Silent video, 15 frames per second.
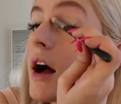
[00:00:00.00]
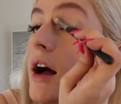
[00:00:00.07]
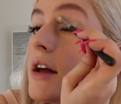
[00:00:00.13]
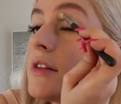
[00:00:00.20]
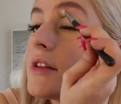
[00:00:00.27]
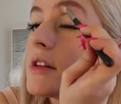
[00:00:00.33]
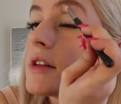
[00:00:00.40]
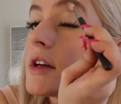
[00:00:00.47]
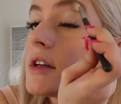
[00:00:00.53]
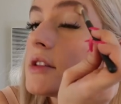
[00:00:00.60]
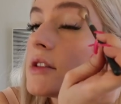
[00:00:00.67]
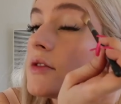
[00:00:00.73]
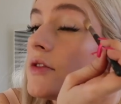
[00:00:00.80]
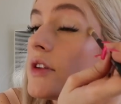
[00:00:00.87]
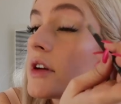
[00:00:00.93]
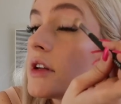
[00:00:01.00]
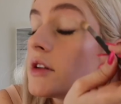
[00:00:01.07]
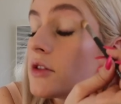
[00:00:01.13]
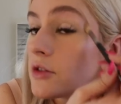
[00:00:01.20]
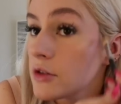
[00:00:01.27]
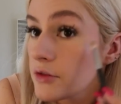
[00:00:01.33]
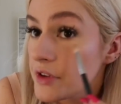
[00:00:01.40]
I think that's fucking
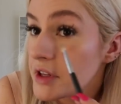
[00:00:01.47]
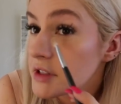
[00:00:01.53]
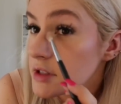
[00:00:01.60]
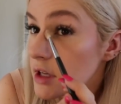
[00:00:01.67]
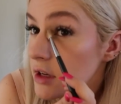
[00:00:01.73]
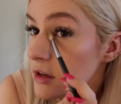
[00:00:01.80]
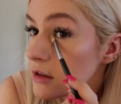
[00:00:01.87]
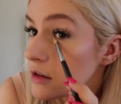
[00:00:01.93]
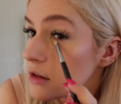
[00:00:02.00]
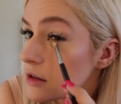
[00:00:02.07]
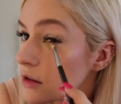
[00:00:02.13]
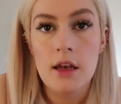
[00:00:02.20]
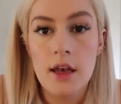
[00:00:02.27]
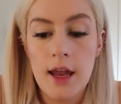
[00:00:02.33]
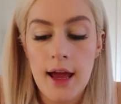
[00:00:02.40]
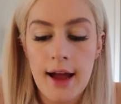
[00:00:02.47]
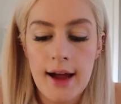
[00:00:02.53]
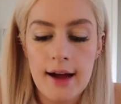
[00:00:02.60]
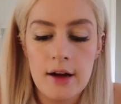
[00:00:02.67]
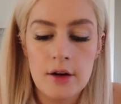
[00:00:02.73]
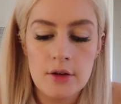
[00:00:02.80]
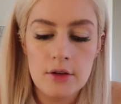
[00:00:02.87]
groovy as hell.
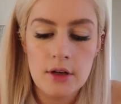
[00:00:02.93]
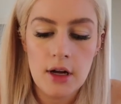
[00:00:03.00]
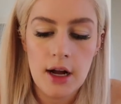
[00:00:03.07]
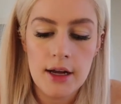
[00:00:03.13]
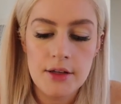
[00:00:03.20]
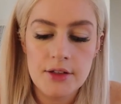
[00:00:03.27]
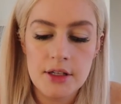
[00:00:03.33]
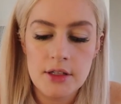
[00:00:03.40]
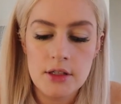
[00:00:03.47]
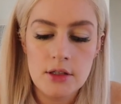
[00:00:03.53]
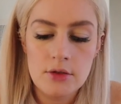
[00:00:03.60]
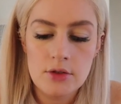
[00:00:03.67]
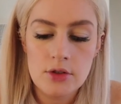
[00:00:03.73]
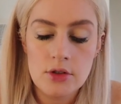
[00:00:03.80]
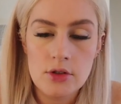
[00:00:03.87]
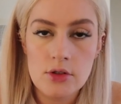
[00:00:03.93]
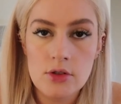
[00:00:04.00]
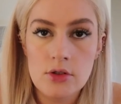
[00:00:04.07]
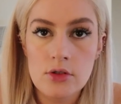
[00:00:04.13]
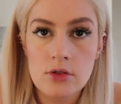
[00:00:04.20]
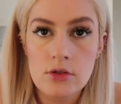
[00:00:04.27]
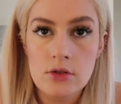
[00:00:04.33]
Now, I tend to use
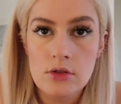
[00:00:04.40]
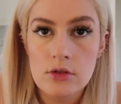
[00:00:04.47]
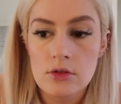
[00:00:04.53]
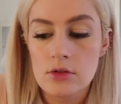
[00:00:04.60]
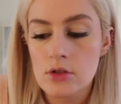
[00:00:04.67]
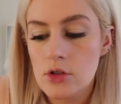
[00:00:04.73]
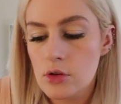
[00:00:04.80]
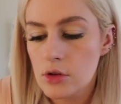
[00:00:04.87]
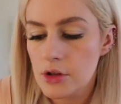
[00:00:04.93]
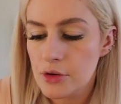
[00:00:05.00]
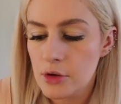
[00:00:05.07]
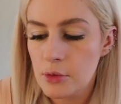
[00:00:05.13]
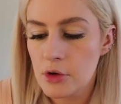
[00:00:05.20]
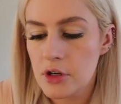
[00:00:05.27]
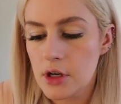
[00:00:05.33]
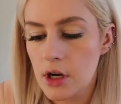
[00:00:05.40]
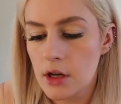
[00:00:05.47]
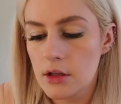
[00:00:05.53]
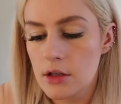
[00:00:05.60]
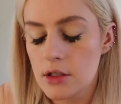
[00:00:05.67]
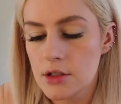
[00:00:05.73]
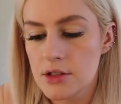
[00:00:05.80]
two or three more
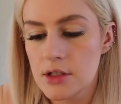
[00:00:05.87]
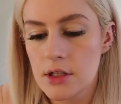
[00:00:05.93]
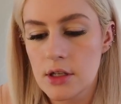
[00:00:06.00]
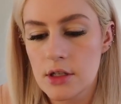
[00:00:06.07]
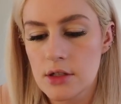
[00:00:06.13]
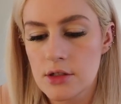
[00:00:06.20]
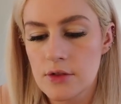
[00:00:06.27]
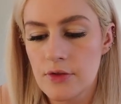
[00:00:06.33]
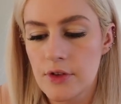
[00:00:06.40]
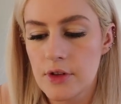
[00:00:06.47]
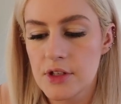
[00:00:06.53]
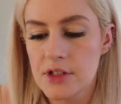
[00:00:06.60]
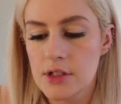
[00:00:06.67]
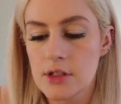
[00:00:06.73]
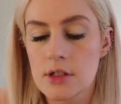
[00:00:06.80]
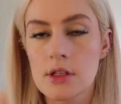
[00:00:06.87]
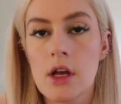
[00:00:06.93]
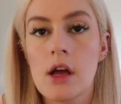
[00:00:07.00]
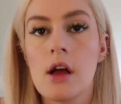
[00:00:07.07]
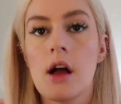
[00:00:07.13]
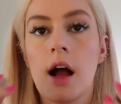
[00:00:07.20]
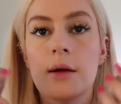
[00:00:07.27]
colors. I'm
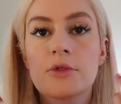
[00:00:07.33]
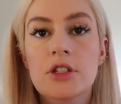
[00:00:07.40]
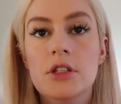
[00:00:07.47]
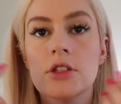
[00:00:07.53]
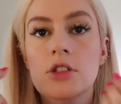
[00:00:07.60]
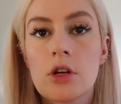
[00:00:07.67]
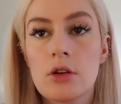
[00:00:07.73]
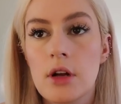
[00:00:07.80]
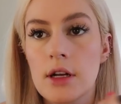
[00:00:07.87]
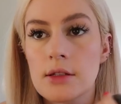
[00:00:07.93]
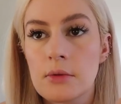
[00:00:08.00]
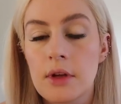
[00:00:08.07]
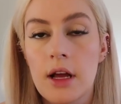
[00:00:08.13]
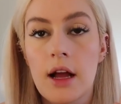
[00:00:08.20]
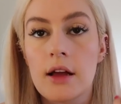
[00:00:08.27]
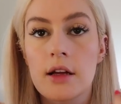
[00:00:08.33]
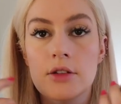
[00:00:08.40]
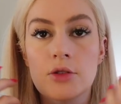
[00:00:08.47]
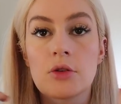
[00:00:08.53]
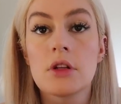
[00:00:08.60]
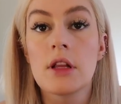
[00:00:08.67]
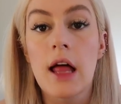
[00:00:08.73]
just gonna show you guys something I
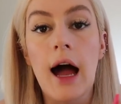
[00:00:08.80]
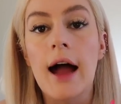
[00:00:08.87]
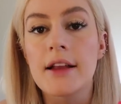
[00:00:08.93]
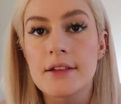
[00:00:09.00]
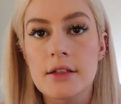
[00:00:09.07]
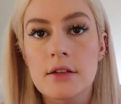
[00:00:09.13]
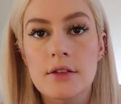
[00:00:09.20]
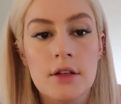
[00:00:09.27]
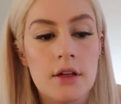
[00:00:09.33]
do a lot.